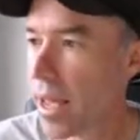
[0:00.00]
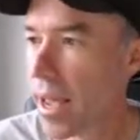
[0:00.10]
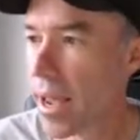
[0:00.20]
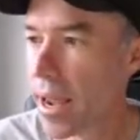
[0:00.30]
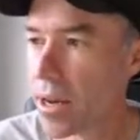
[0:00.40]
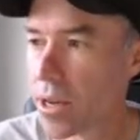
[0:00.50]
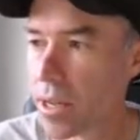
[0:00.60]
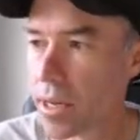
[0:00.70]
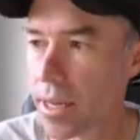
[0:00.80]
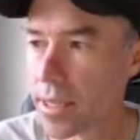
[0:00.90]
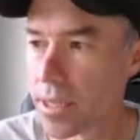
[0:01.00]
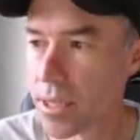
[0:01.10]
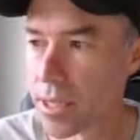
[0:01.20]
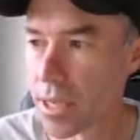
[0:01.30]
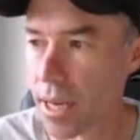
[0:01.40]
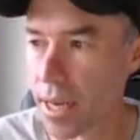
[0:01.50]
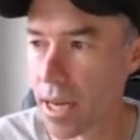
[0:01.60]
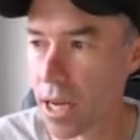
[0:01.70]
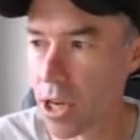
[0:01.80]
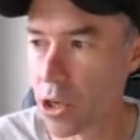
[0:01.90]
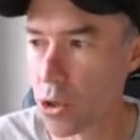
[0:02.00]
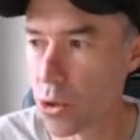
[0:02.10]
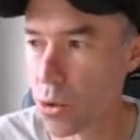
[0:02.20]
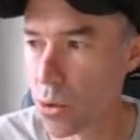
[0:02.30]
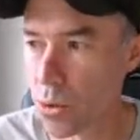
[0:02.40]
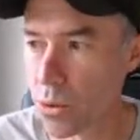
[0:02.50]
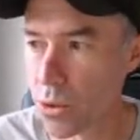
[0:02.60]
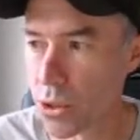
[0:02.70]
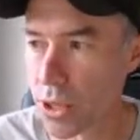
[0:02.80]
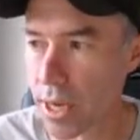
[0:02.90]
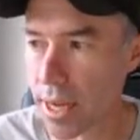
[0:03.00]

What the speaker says: and let's use